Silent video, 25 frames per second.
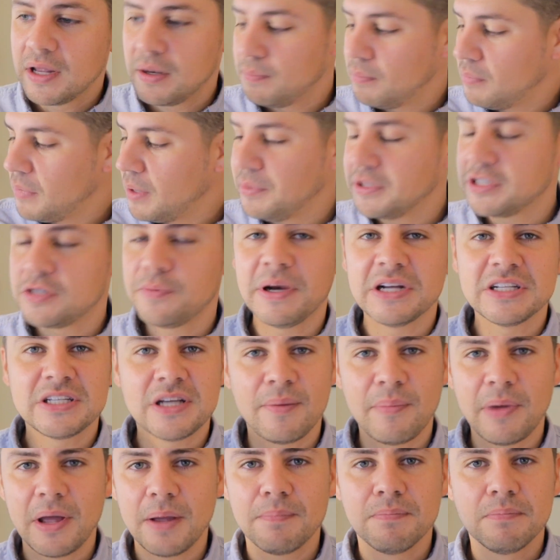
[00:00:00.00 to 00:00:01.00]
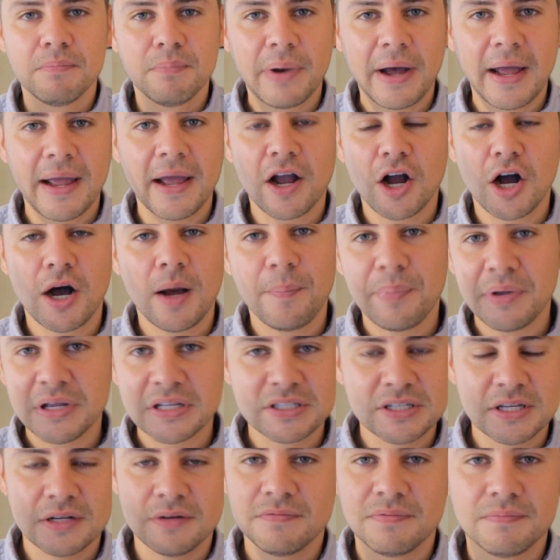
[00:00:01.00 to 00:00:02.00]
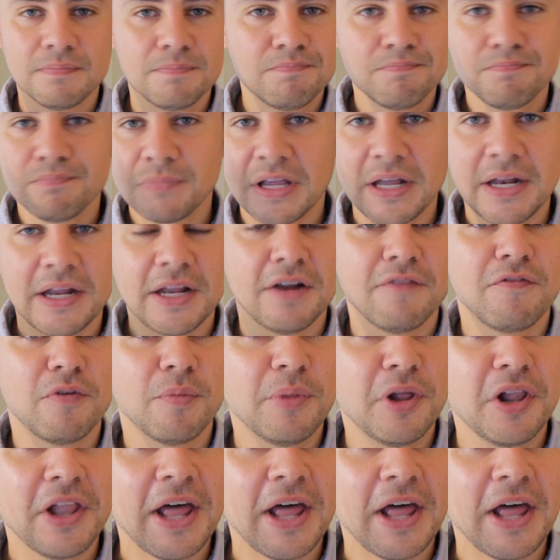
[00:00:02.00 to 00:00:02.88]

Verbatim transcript: And maybe it's about time I buy a copy instead of getting it from the